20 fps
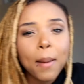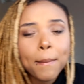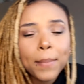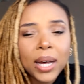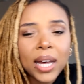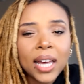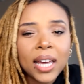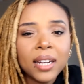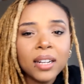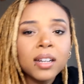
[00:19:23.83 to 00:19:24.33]

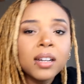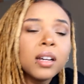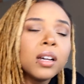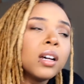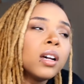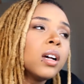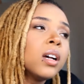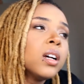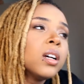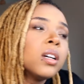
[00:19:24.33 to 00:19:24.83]
butt.
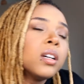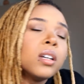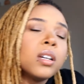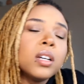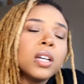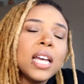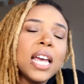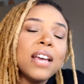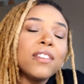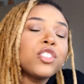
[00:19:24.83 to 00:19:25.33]

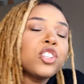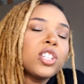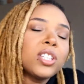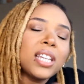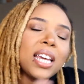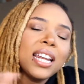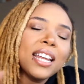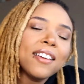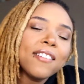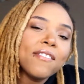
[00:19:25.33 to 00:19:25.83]
If she's
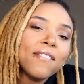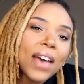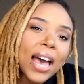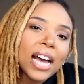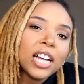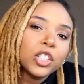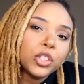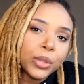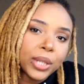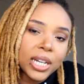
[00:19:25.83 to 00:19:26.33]
getting
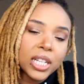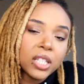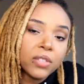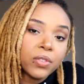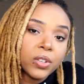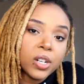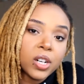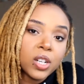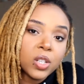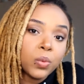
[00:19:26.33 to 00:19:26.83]
fat
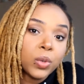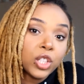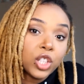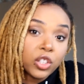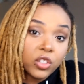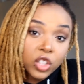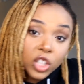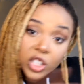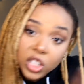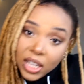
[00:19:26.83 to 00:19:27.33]
transfers, which
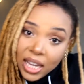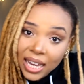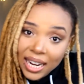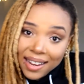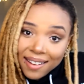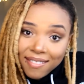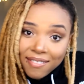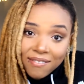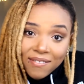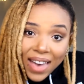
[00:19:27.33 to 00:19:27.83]
is she's
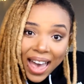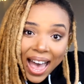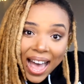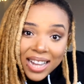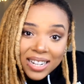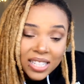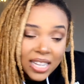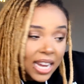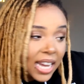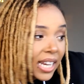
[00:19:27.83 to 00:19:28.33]
getting
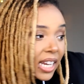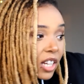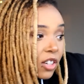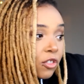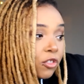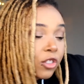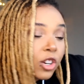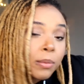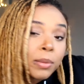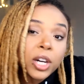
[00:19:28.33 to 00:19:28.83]
fat
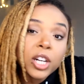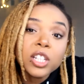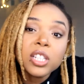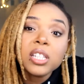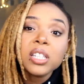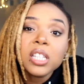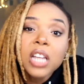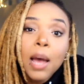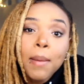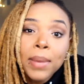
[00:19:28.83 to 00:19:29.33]
taken from her
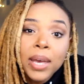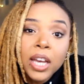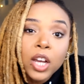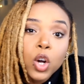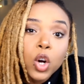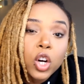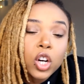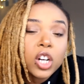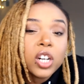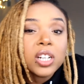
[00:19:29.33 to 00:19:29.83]
stomach
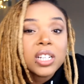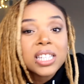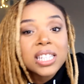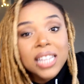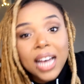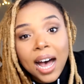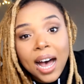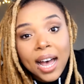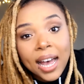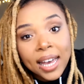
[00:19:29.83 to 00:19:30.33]
or her
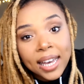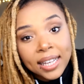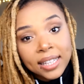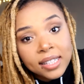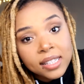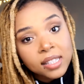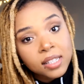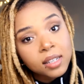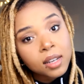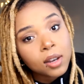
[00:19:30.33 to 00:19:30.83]

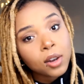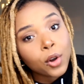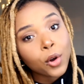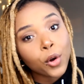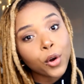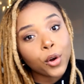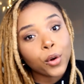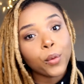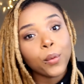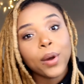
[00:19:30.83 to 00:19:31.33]
sides
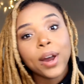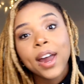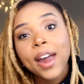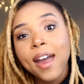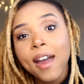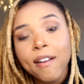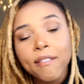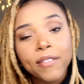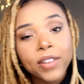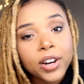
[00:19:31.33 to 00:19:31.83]
or
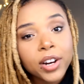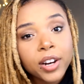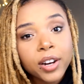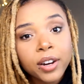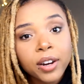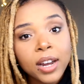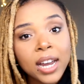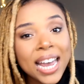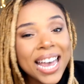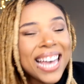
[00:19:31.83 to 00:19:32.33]

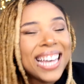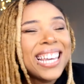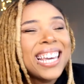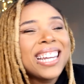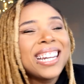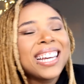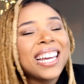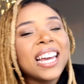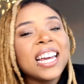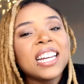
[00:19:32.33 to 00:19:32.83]
wherever and
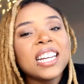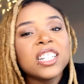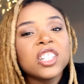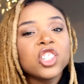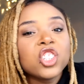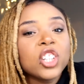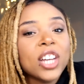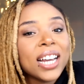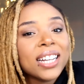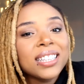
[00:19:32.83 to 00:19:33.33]
getting it
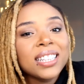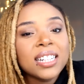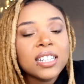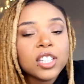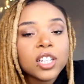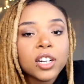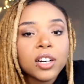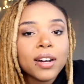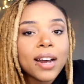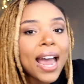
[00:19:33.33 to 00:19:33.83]
injected
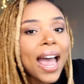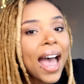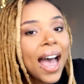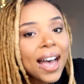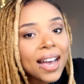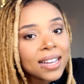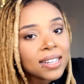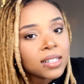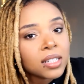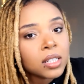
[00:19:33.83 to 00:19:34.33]
into her
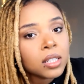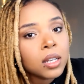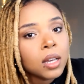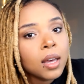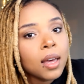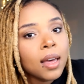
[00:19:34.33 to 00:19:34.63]
ass,